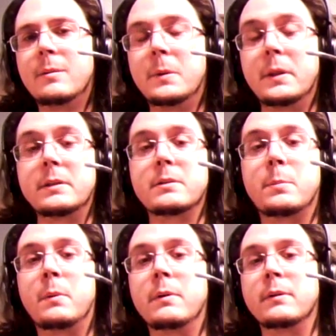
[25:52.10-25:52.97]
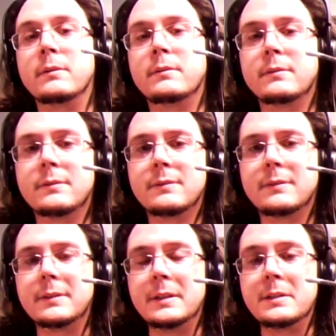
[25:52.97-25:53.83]
But that's the point.
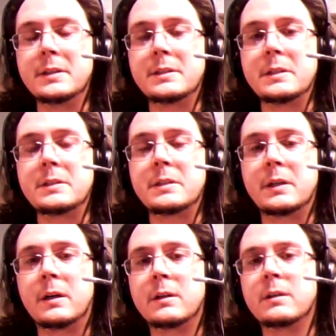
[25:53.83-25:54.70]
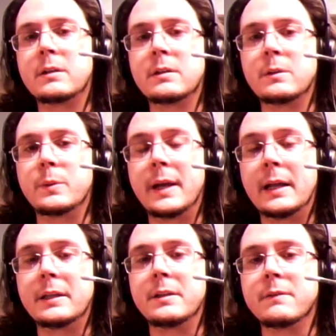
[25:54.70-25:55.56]
It is, is the hard
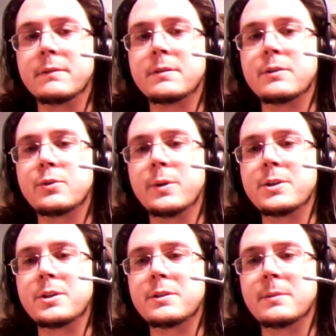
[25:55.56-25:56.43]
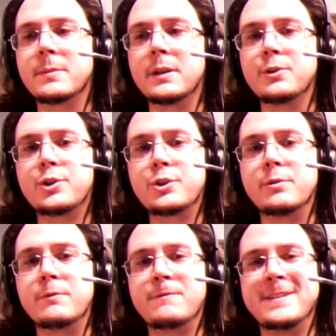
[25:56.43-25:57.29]
reality of the situation is something you
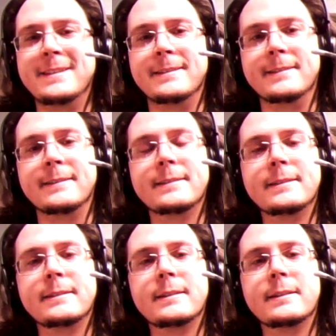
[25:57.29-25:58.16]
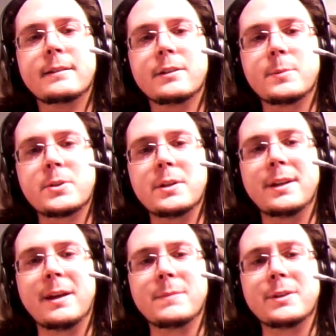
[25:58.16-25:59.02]
should feel. Especially
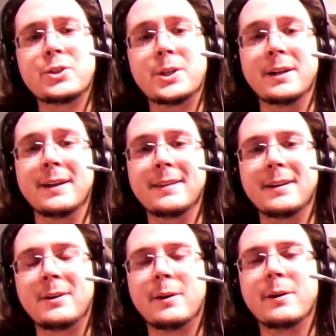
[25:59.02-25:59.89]
in a game that's trying that